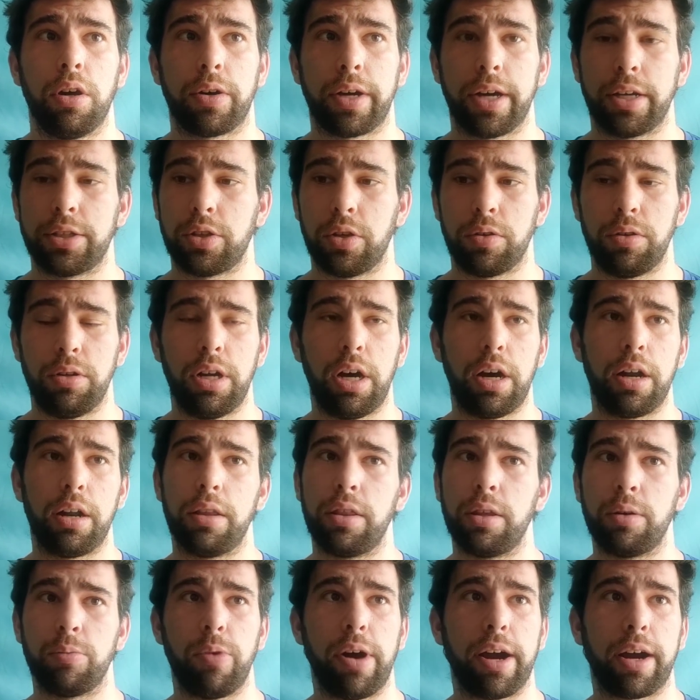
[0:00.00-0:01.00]
Okay, so none
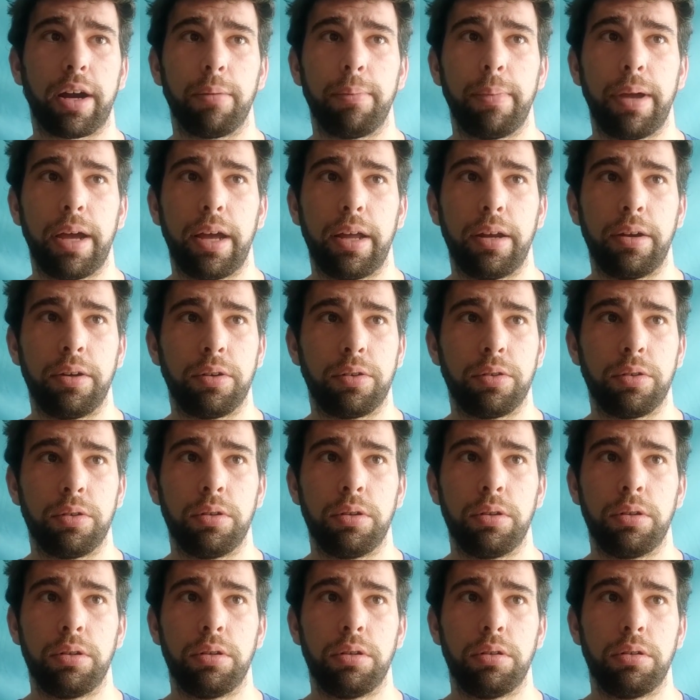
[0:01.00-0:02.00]
of them recommend
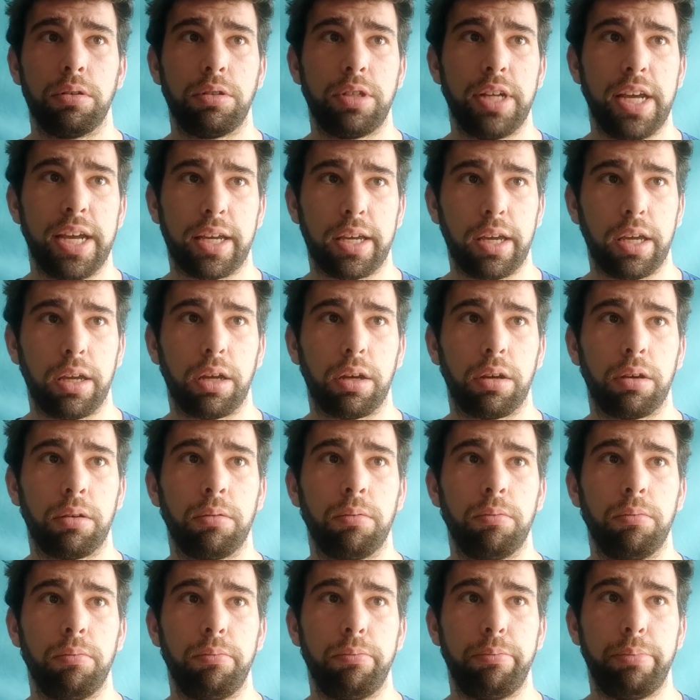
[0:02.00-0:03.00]

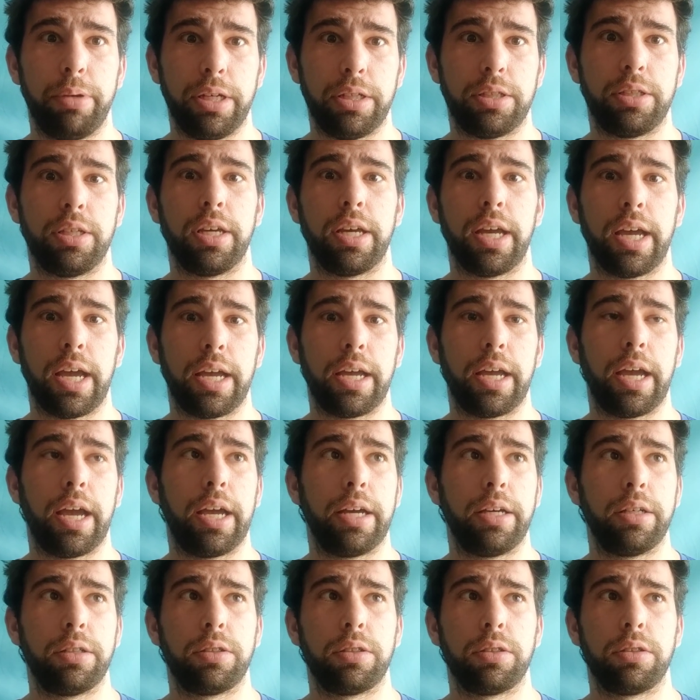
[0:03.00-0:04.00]
taking
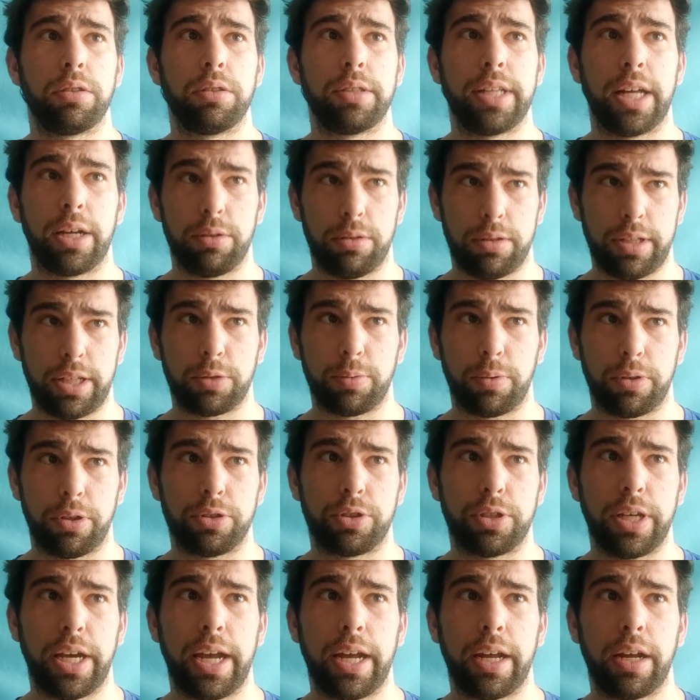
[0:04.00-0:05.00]
BCAAs? That's what
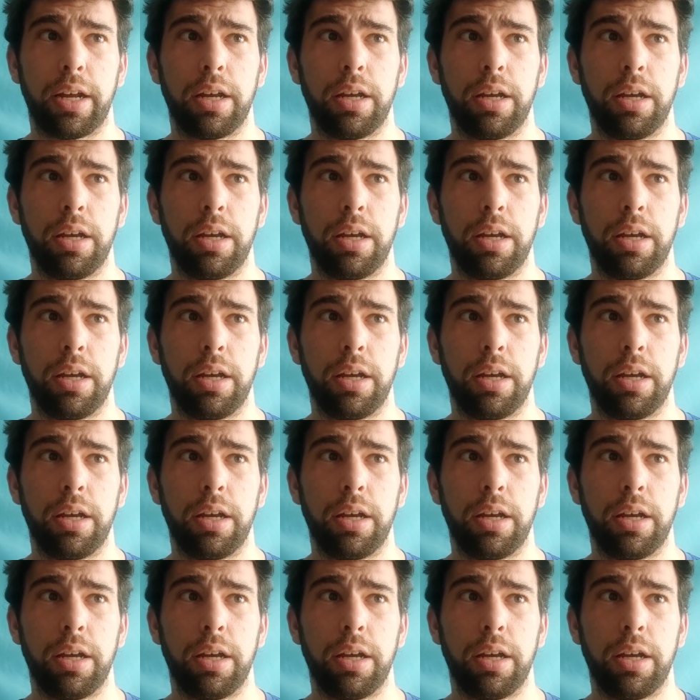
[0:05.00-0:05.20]
you're saying?